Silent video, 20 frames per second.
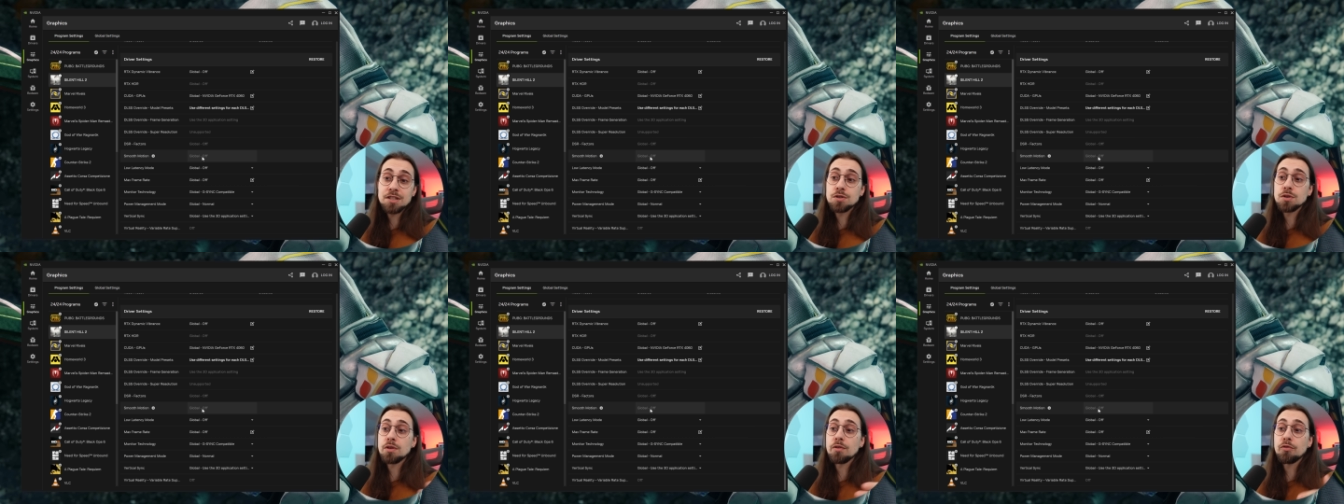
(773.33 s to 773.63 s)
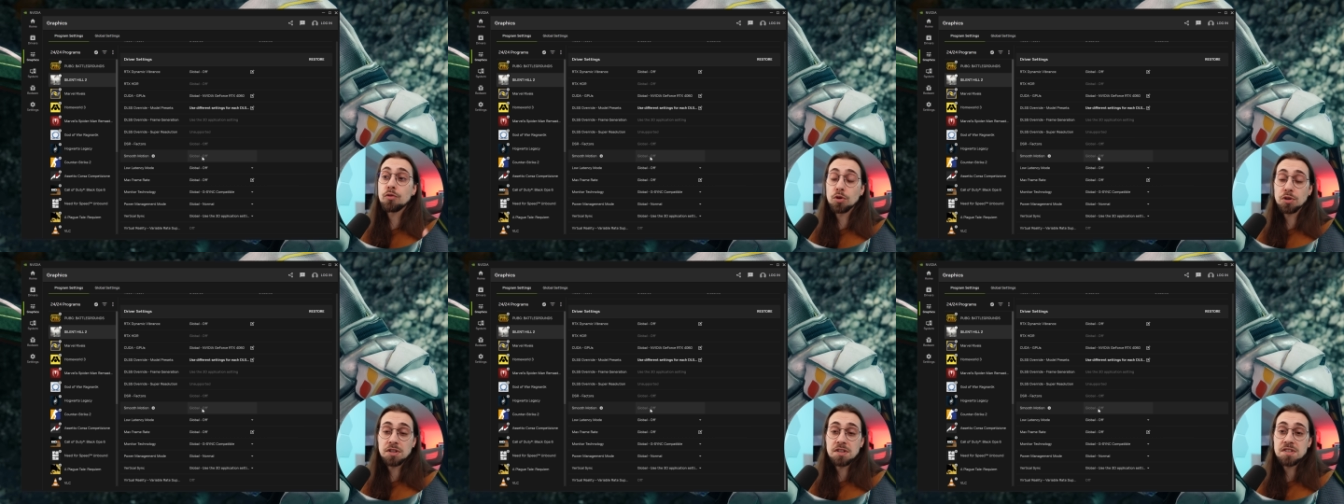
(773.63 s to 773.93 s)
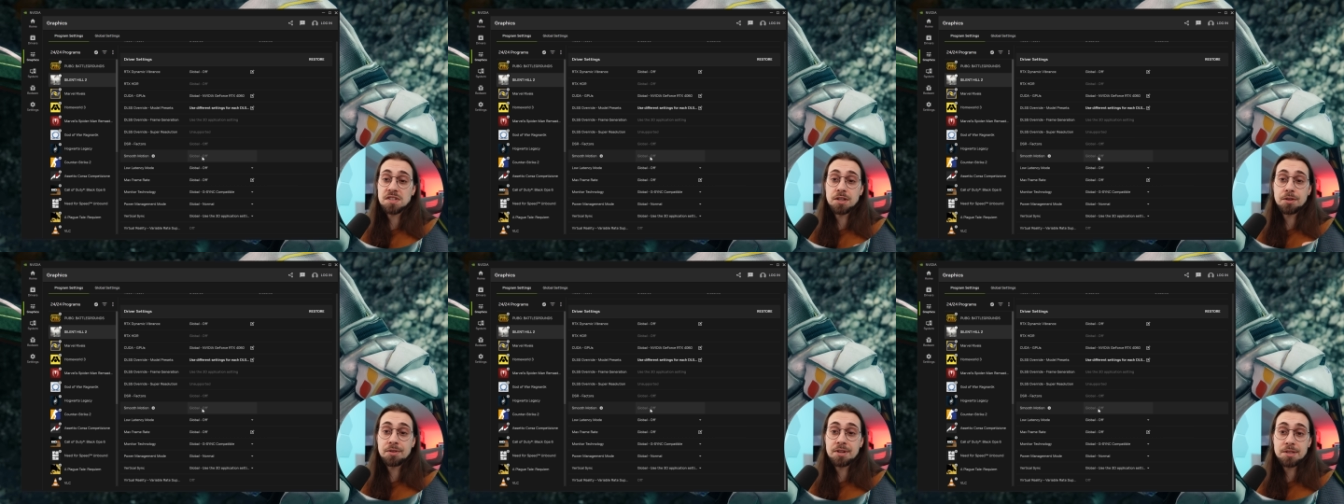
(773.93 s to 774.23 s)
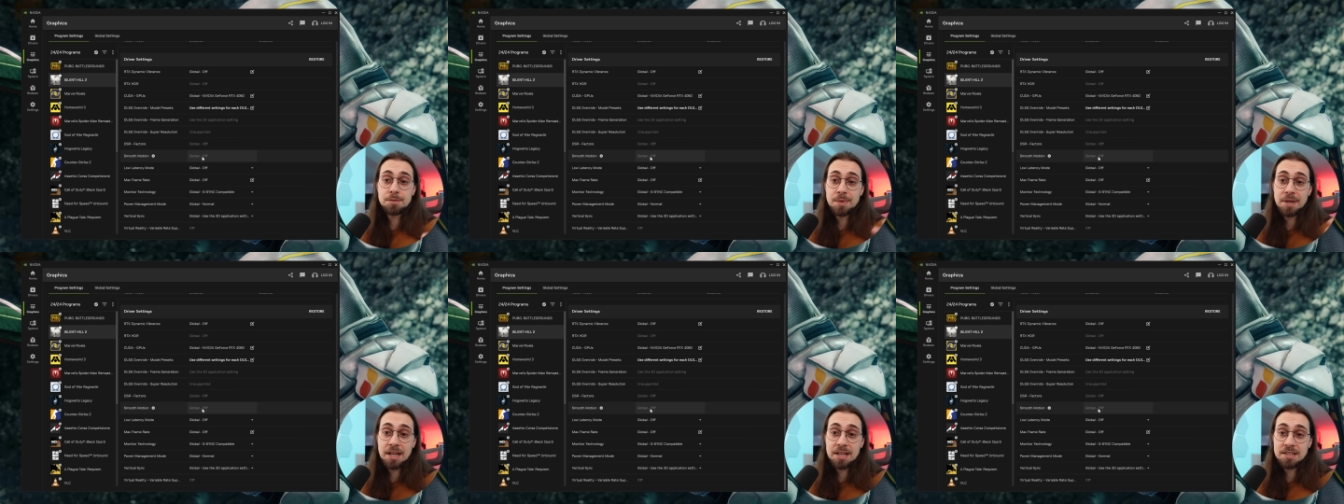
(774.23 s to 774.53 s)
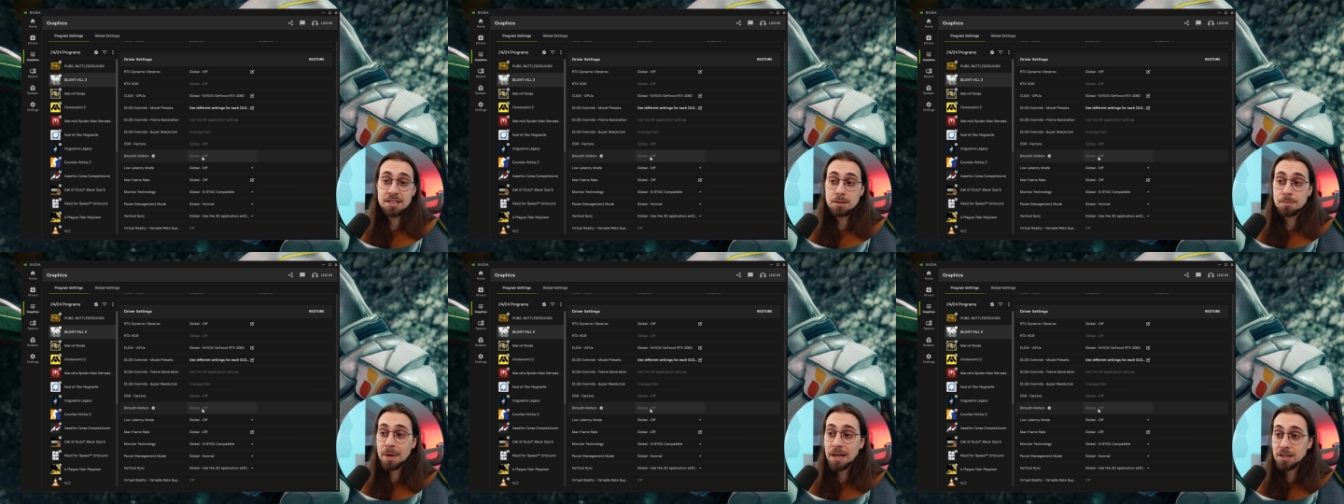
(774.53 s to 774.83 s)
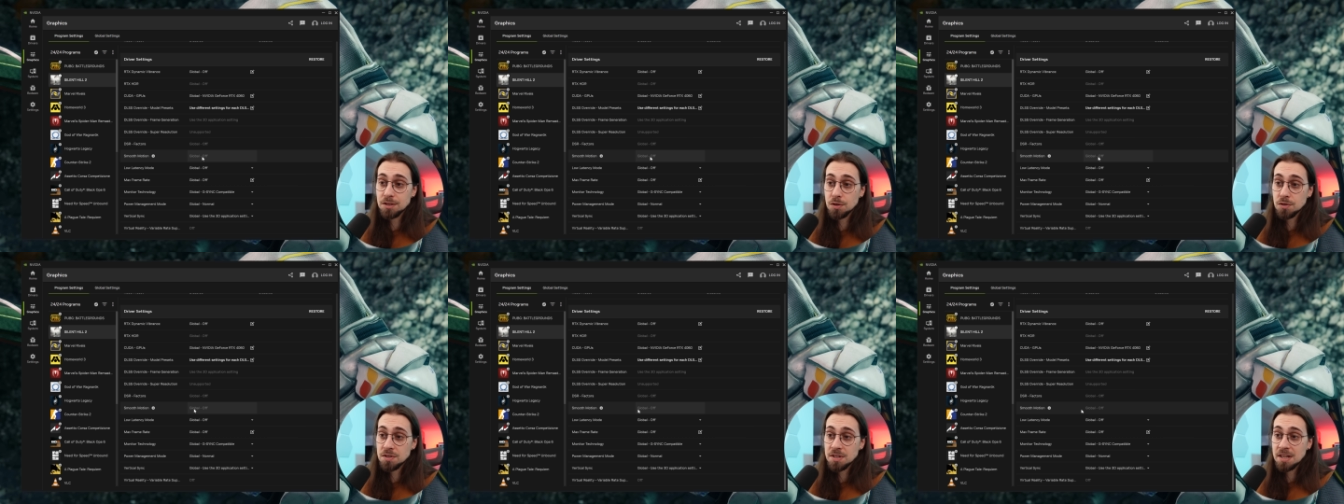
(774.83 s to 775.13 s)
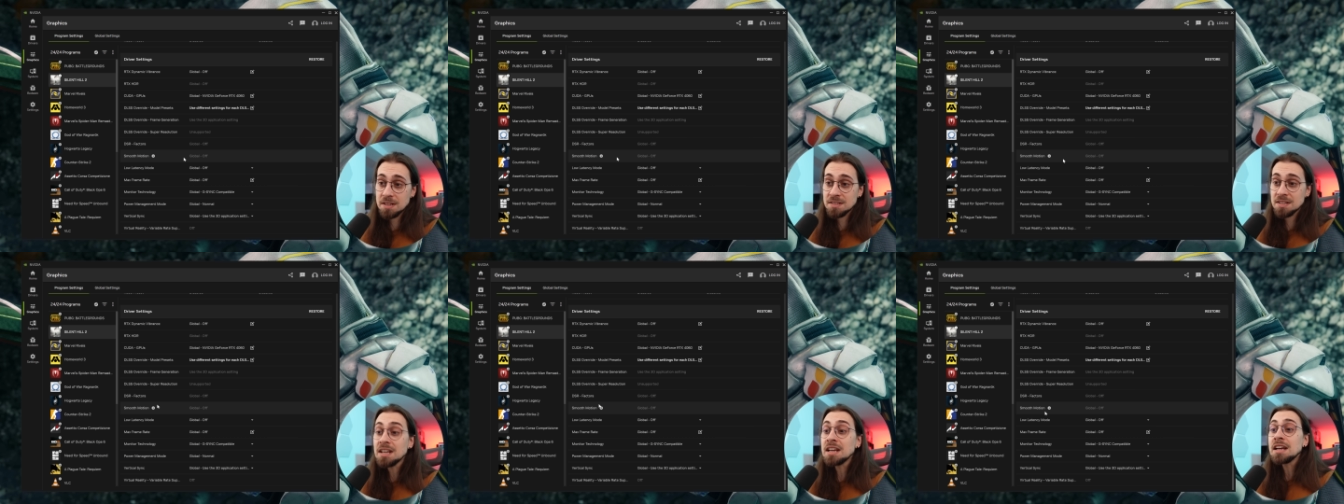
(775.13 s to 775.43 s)
to the 40 series because it makes no
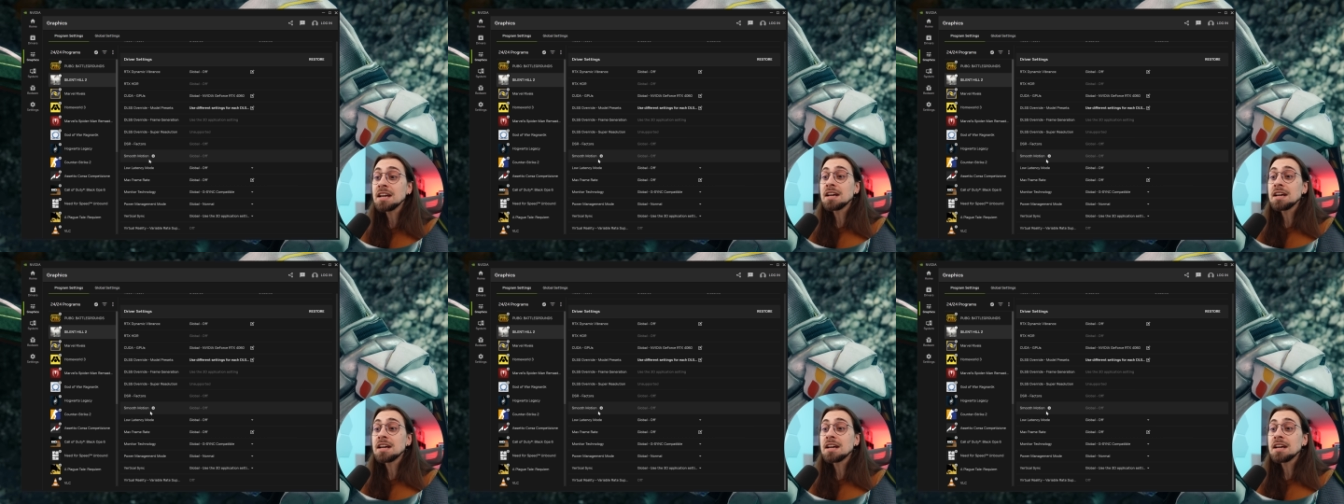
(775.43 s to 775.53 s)
sense.